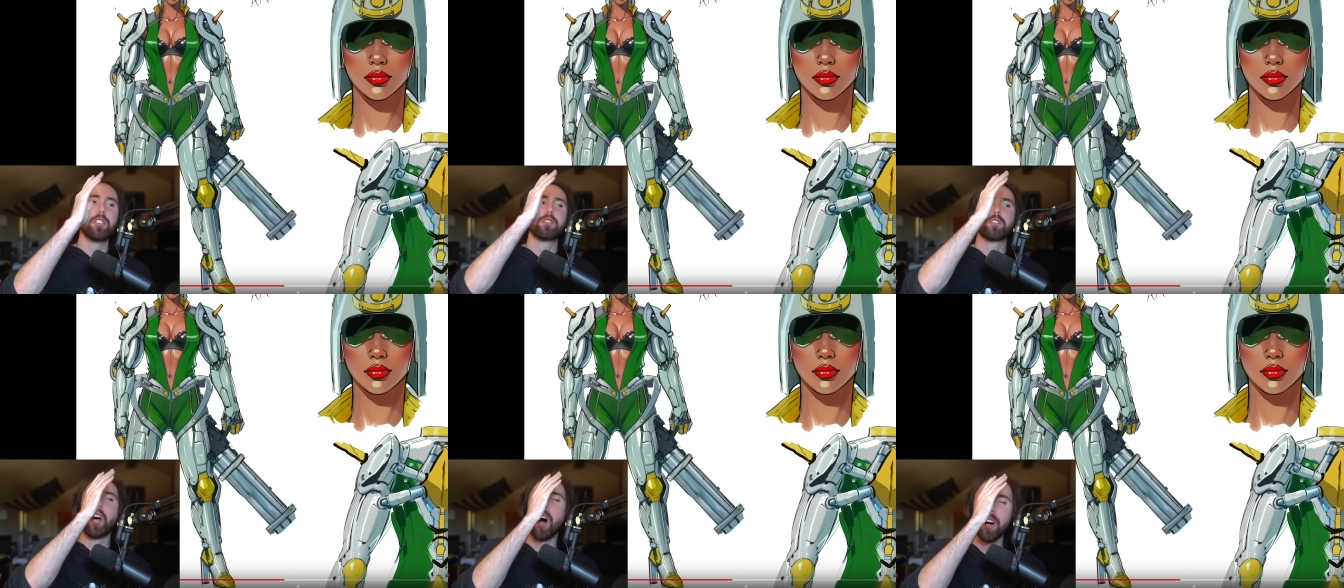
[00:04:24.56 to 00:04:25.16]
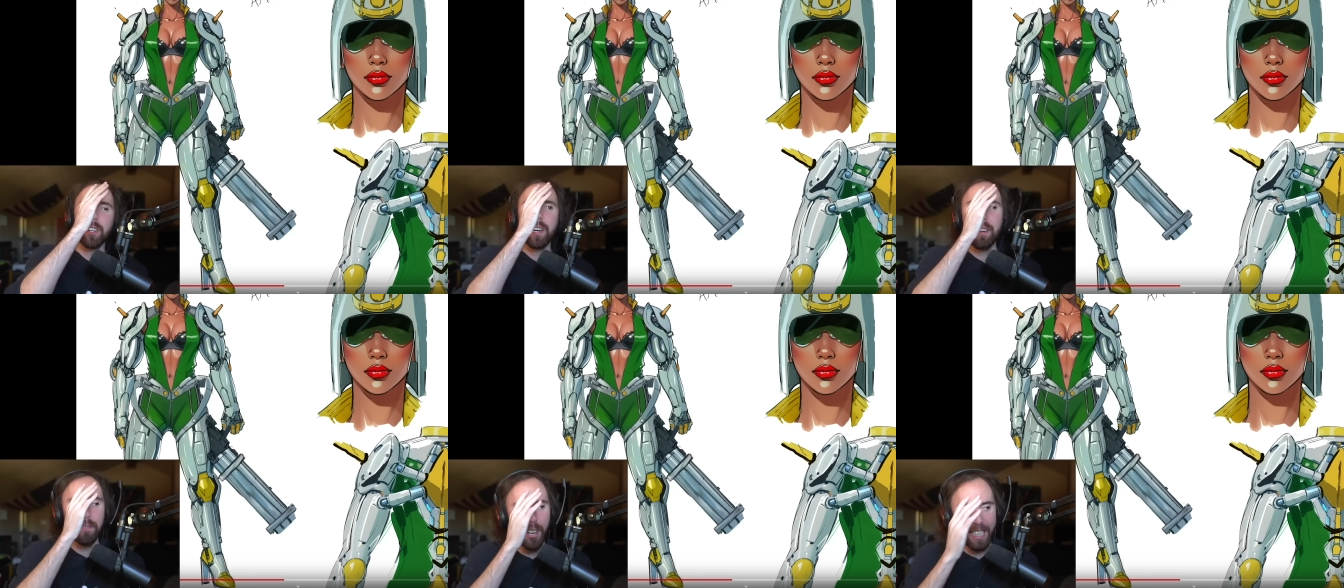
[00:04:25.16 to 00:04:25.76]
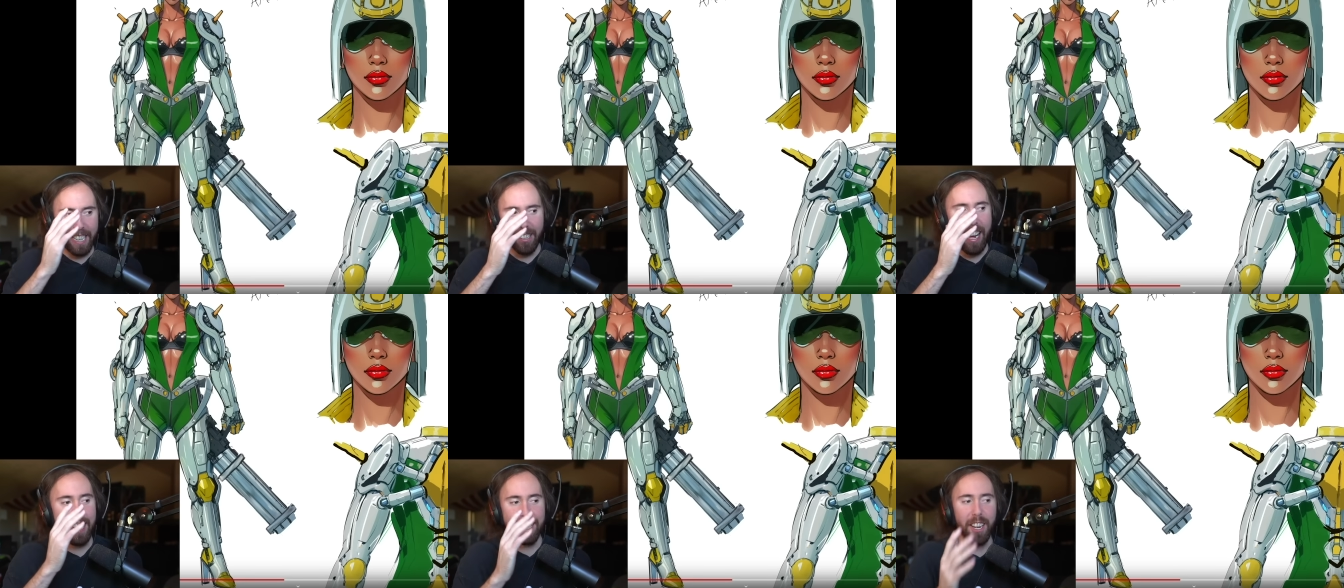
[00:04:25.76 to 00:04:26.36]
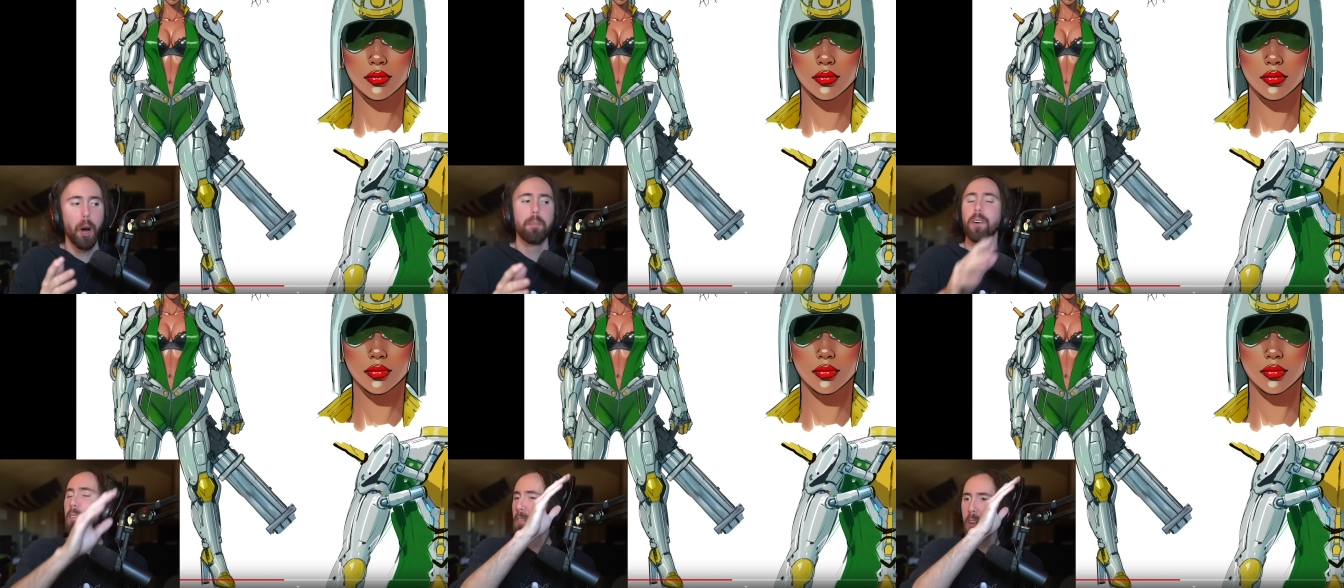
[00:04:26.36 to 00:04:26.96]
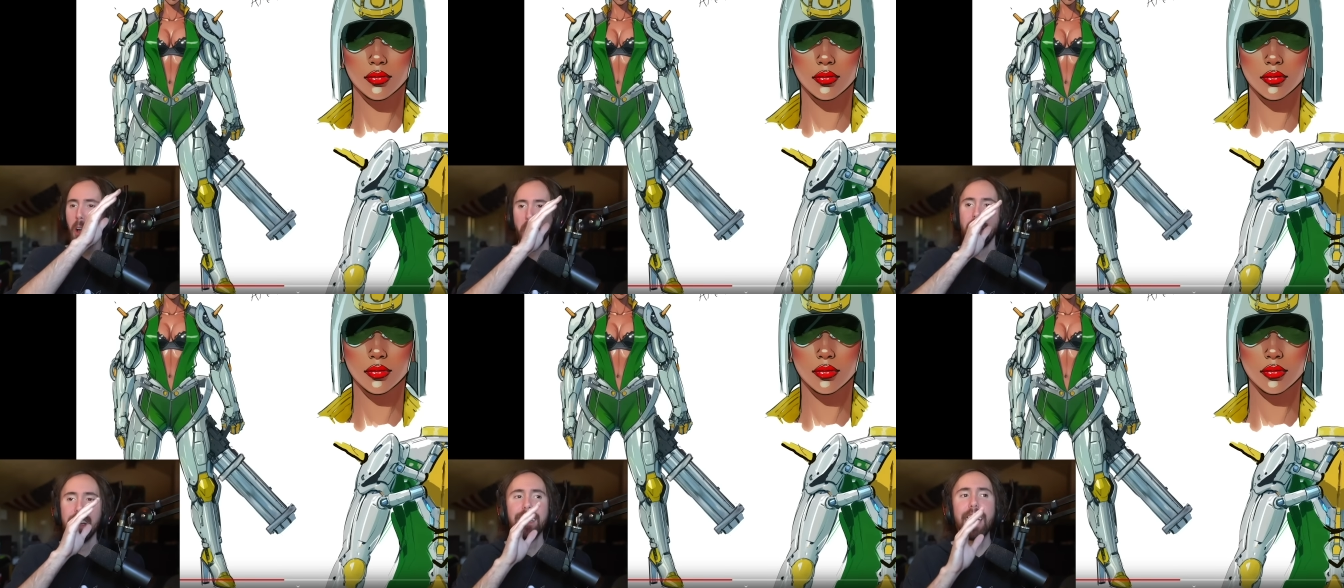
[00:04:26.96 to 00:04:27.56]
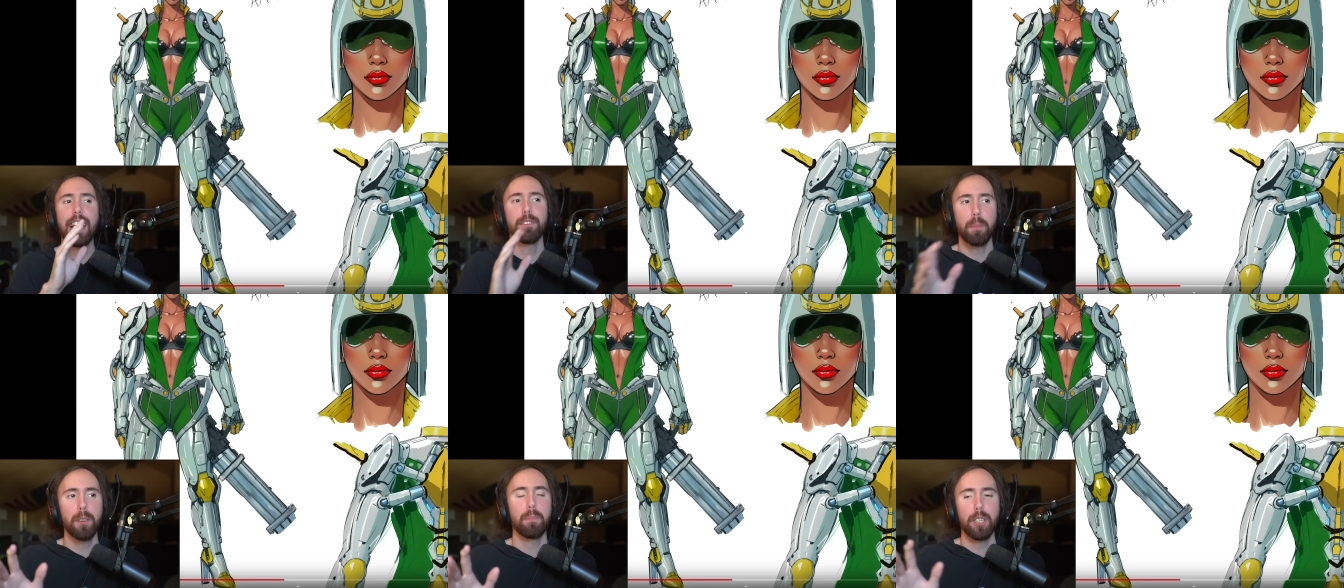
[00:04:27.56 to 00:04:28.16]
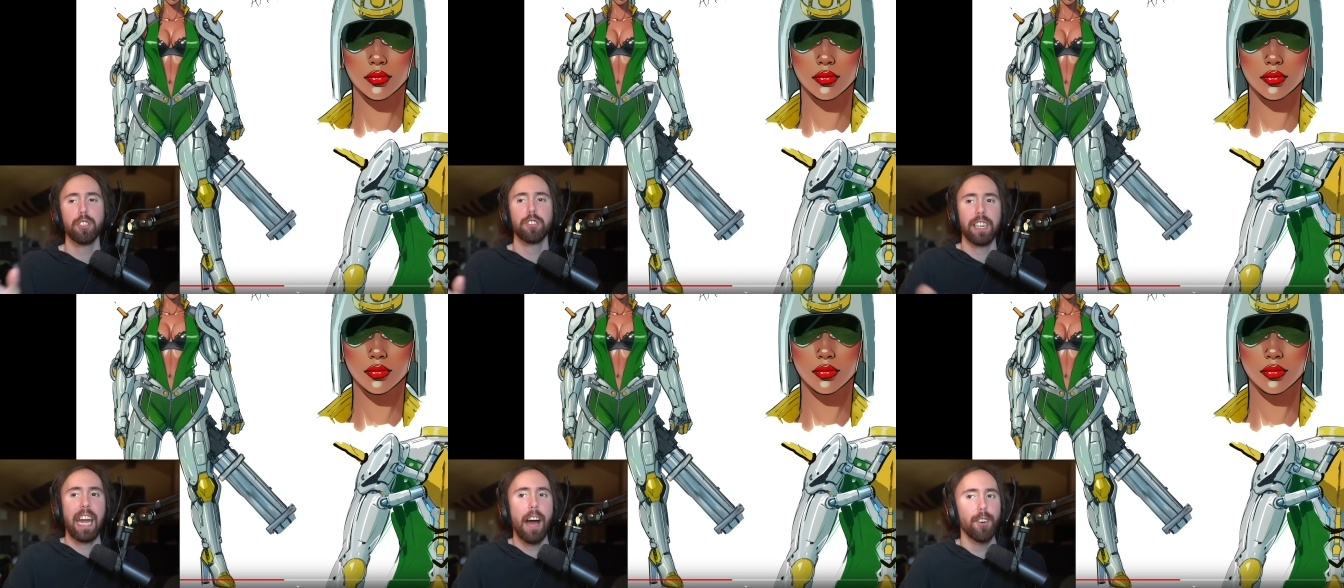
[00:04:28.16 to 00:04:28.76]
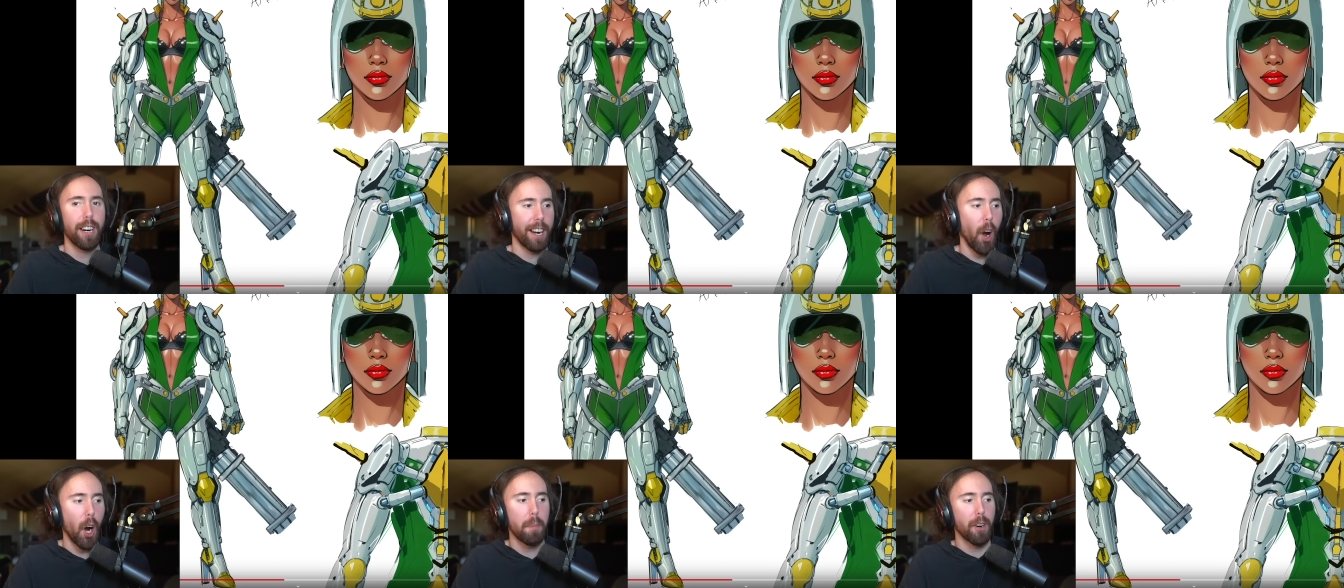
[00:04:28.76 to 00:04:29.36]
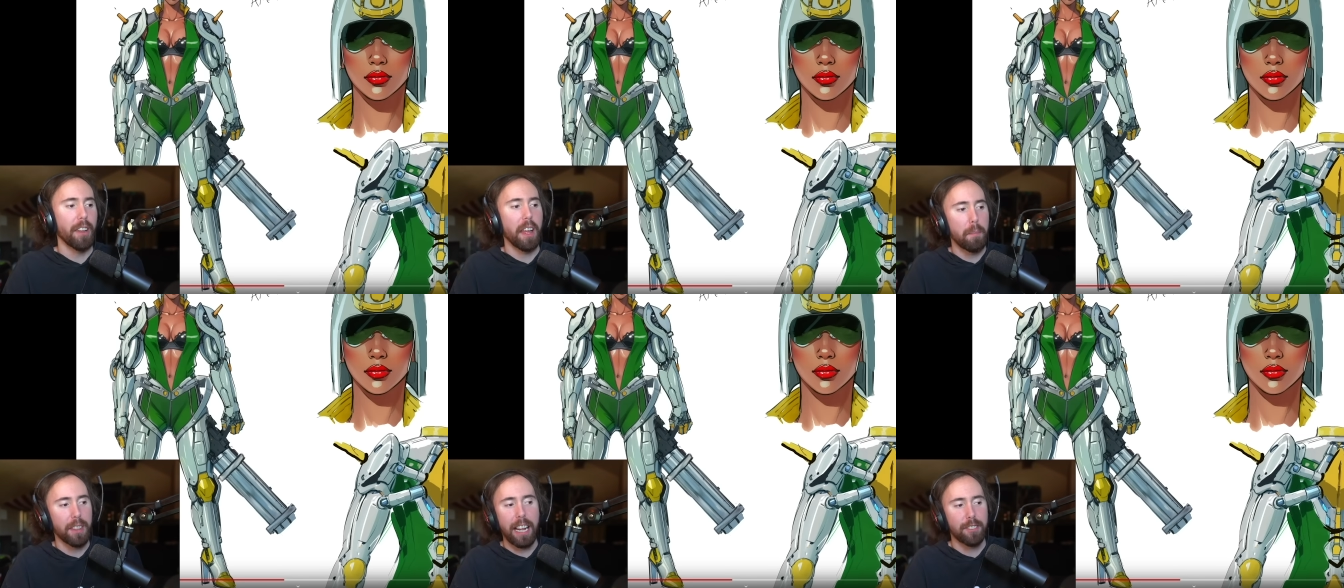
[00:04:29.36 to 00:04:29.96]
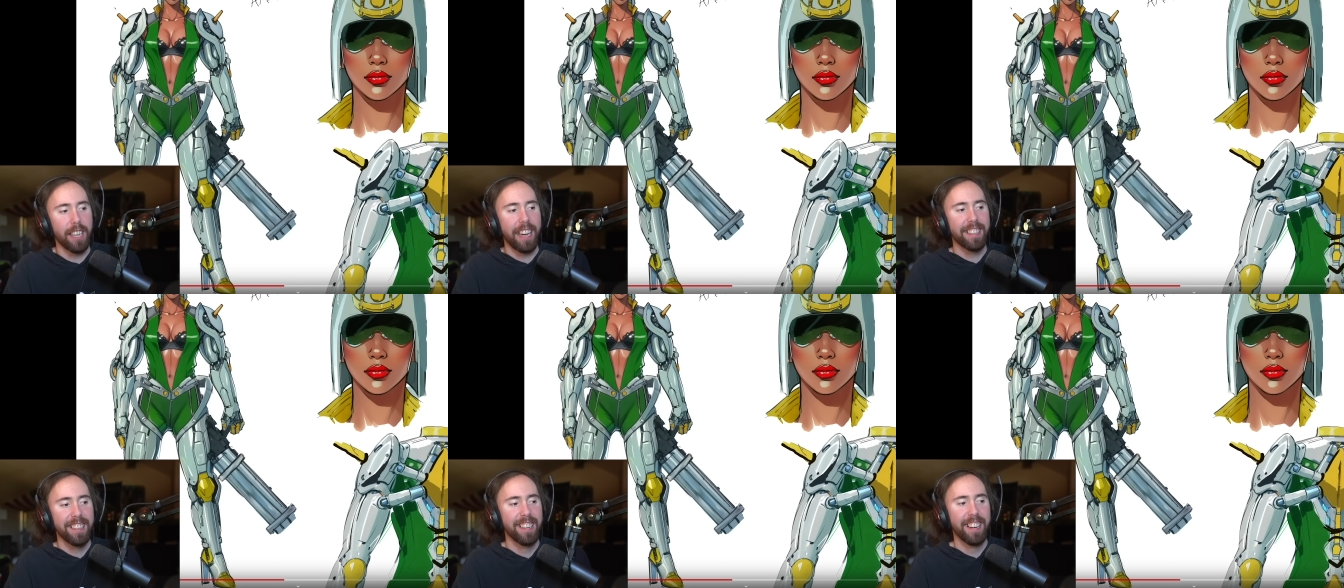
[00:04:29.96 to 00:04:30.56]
Speaker 1: just totally fucking like, nope. Yeah, but but she's gonna have a lot of armor, but that's it.